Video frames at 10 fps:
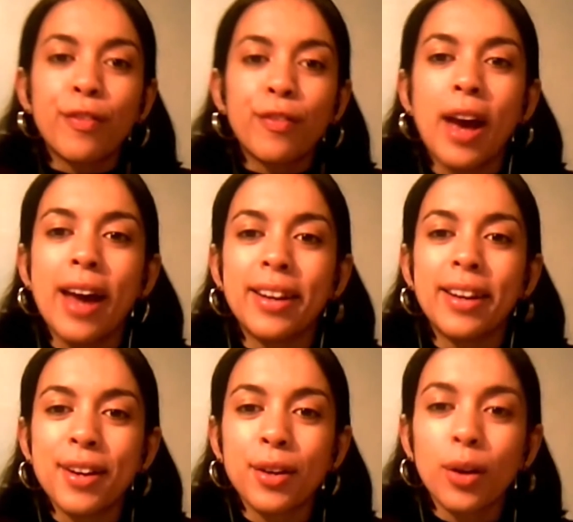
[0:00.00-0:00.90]
had
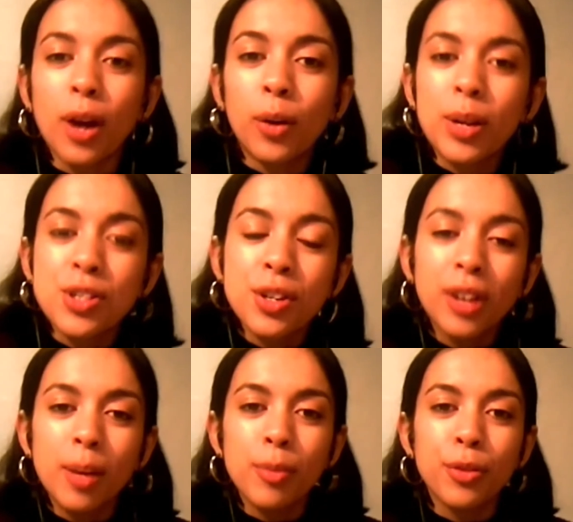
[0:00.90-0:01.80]
a question
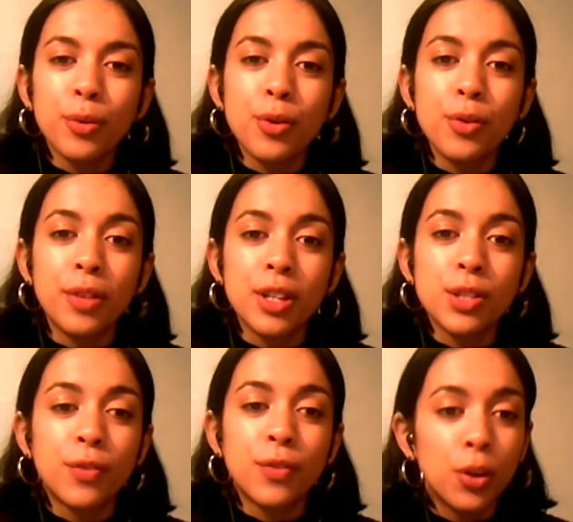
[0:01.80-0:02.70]
come through that's for you,